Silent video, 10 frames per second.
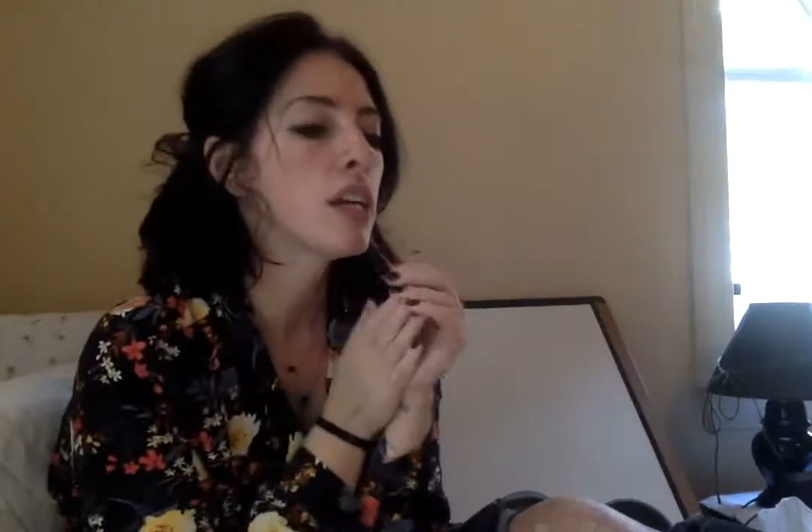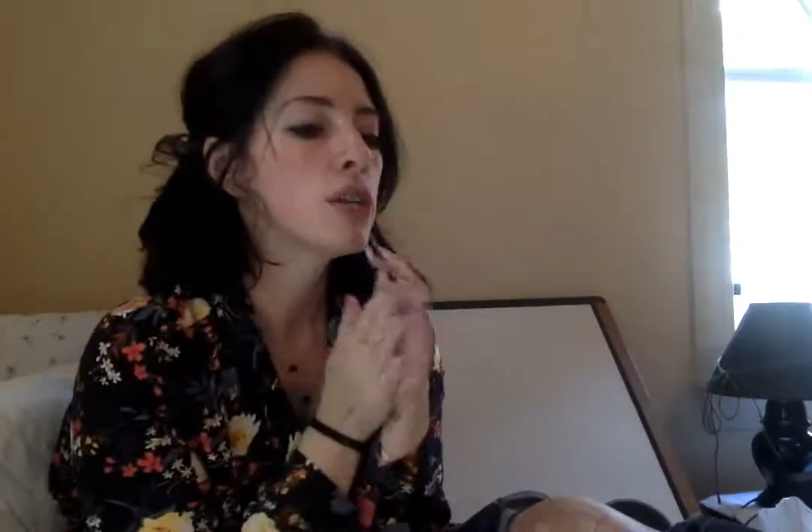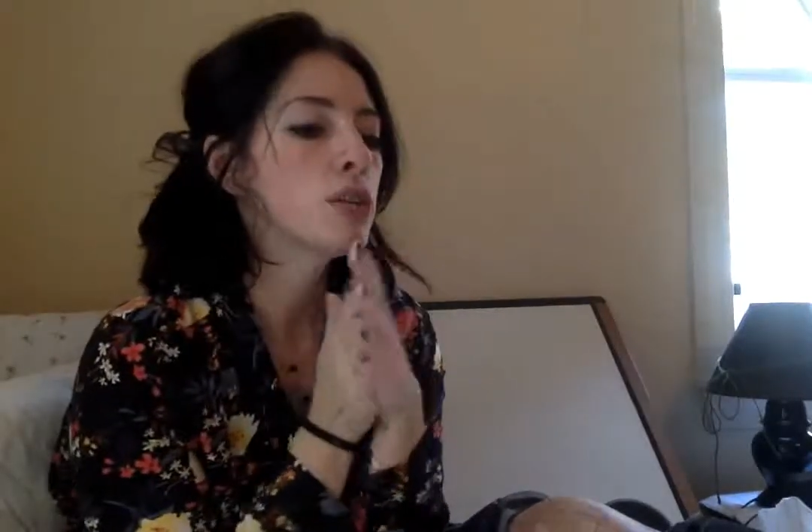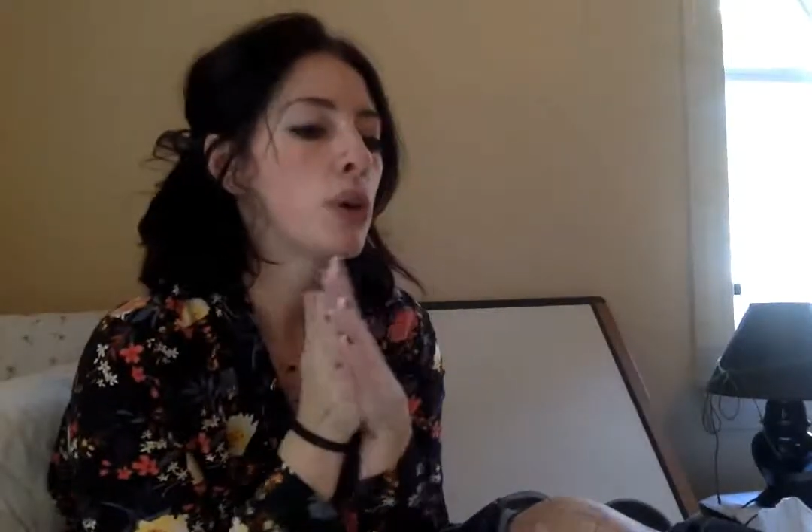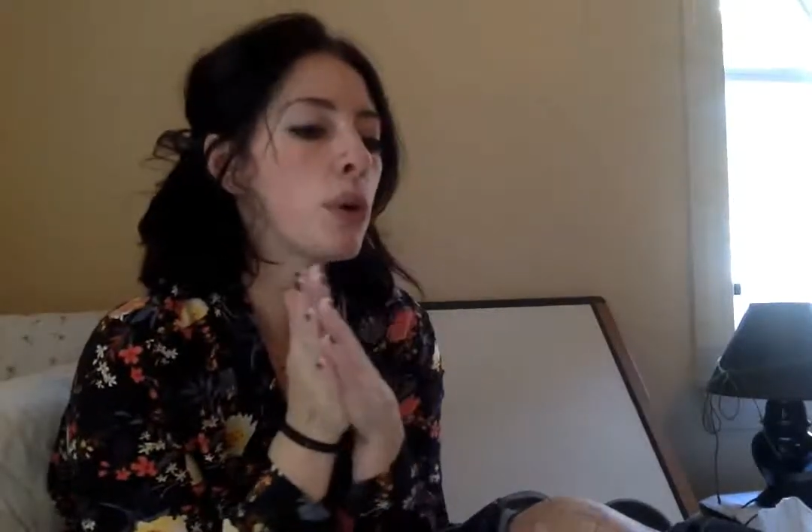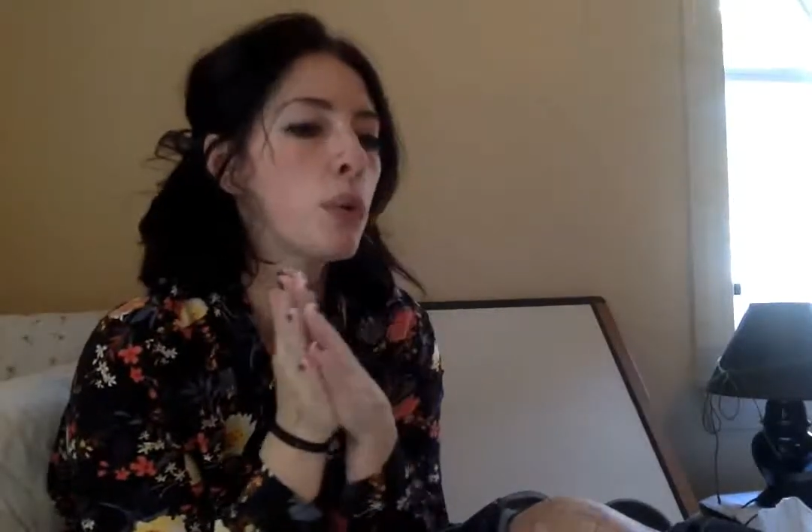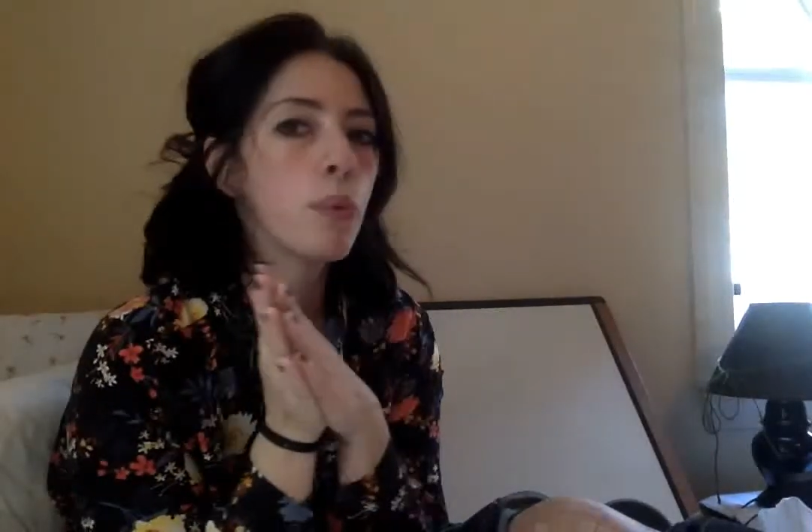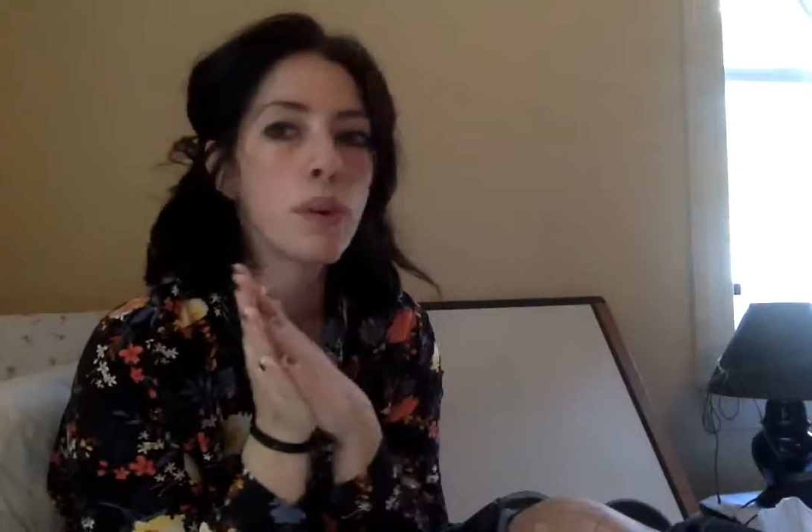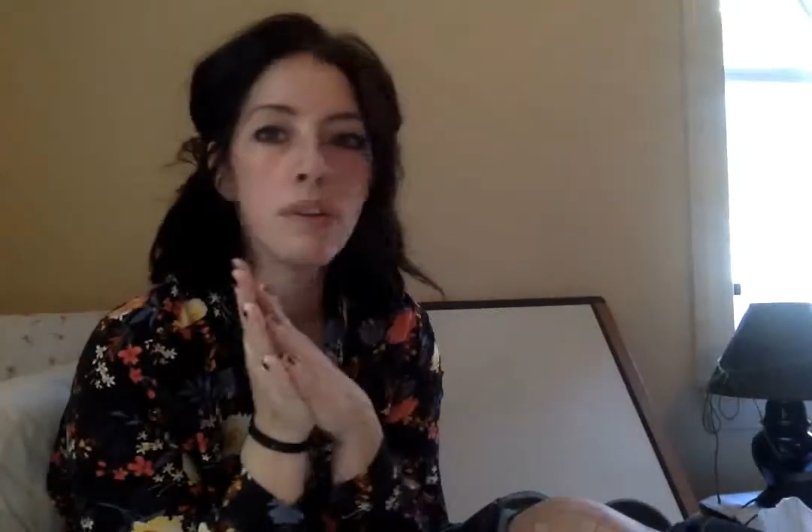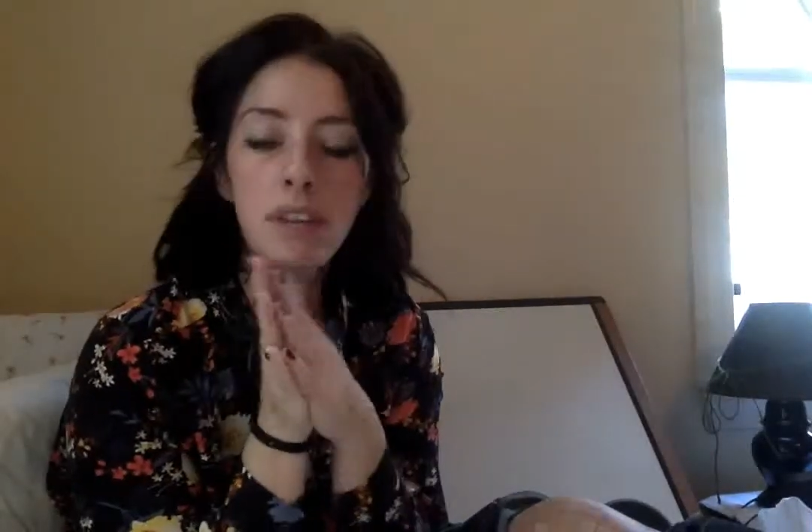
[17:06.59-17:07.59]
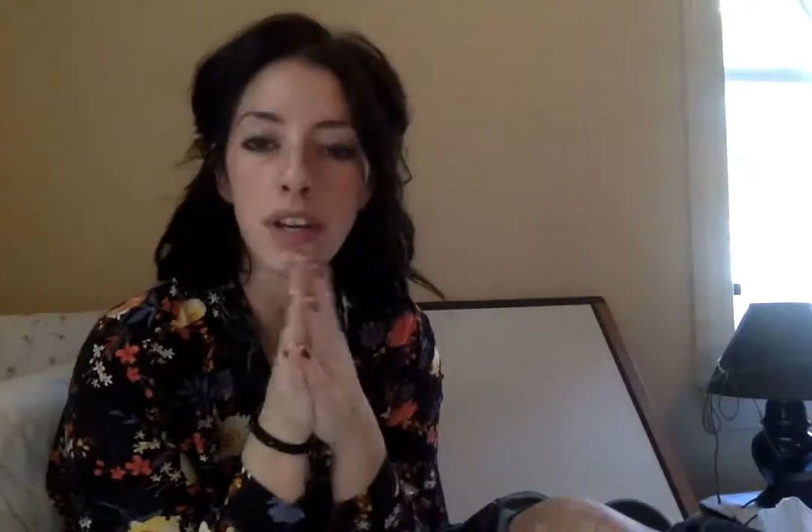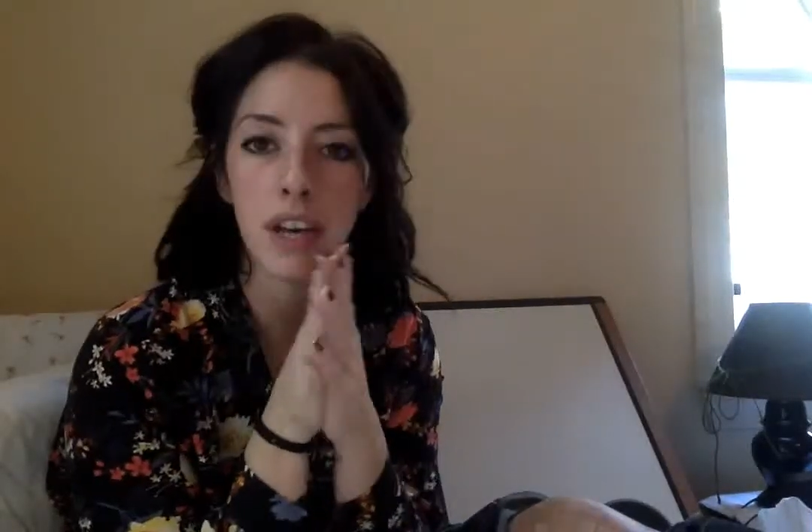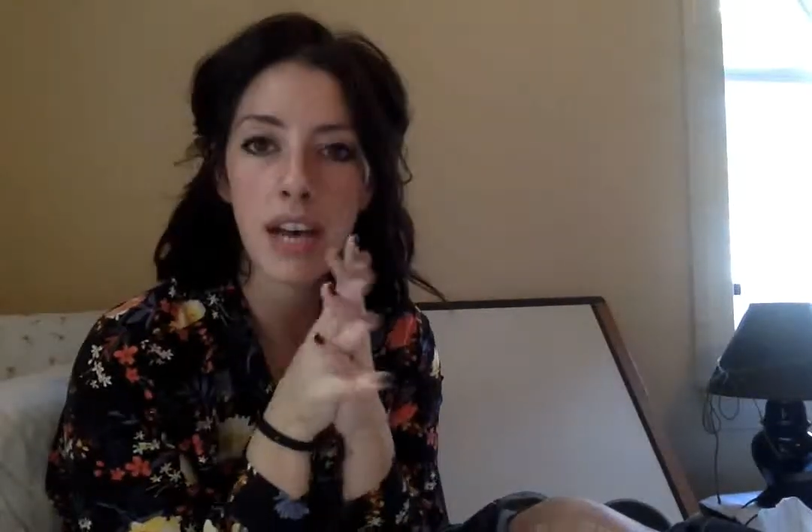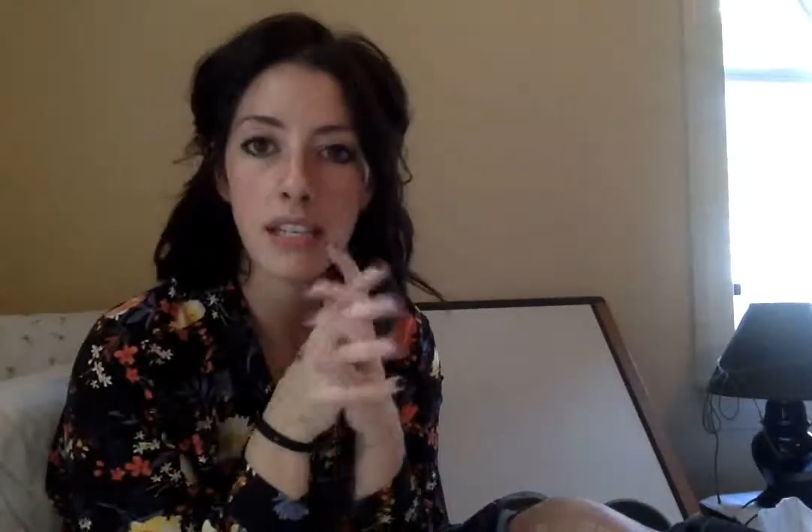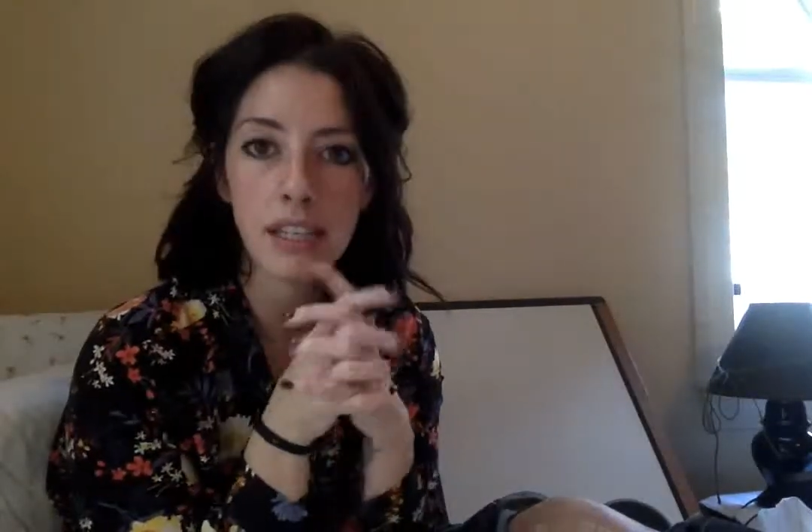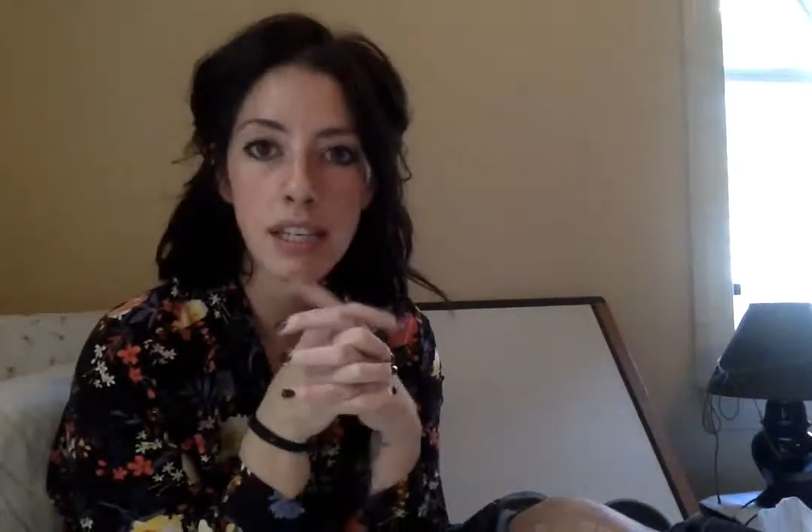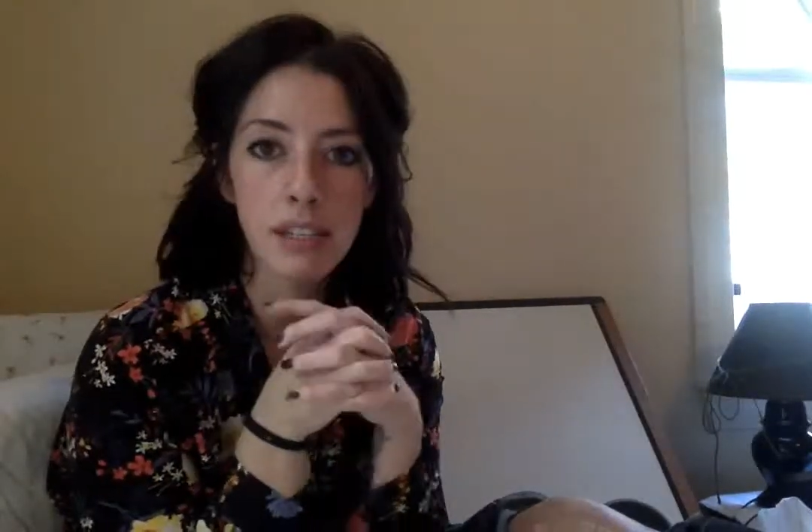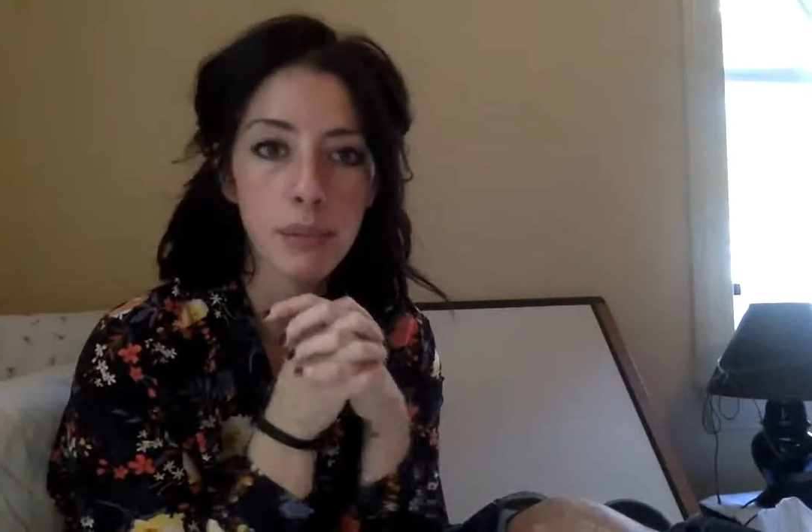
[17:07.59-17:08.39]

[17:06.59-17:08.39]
So one of the essays